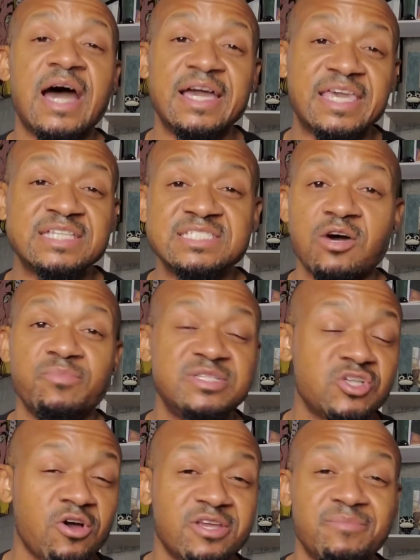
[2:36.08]
I guess I'll
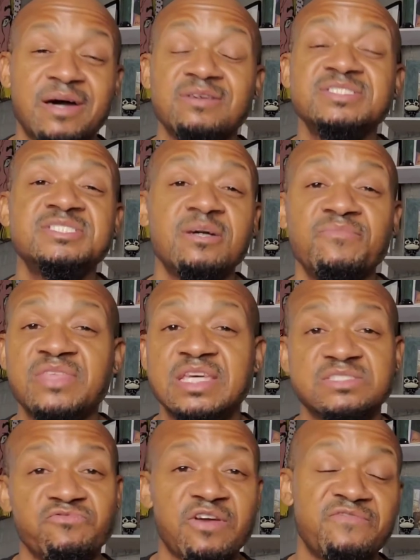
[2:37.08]
be talking about some
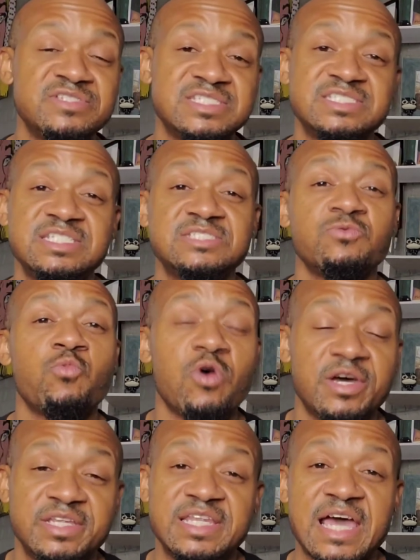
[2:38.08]
things in reference to season
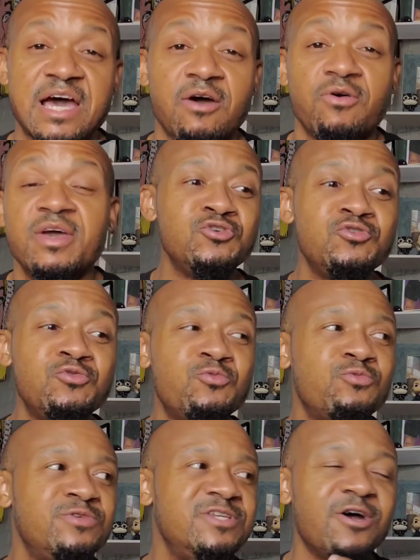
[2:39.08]
one. Now,
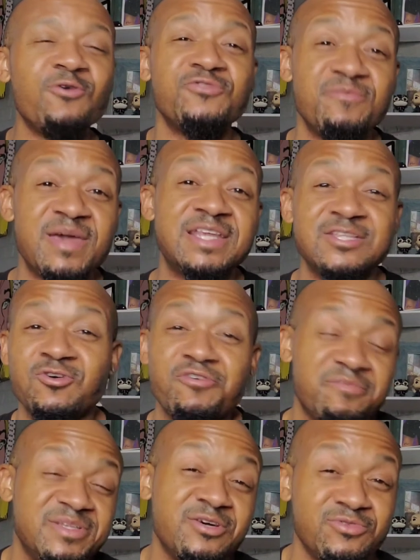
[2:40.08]
you know The
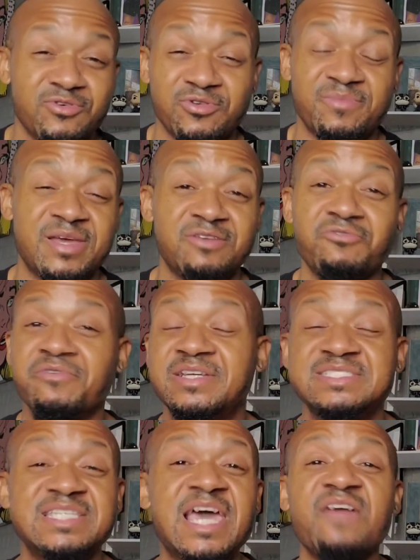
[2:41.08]
Mandalorian, but don't know The Mandalorian
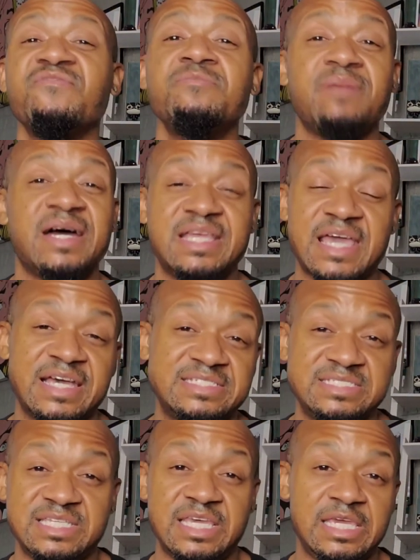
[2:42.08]
because everybody has
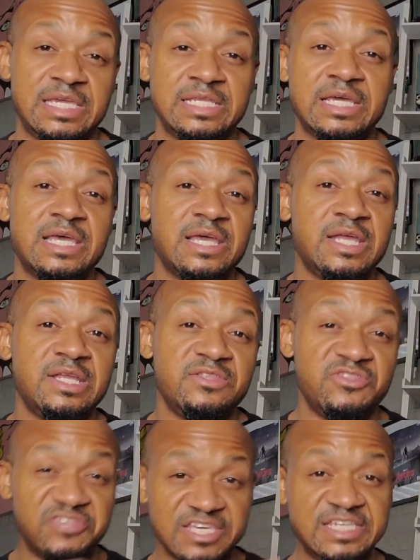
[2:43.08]
seen
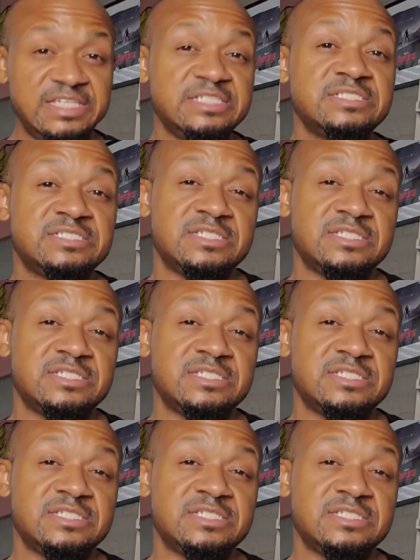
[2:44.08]
these.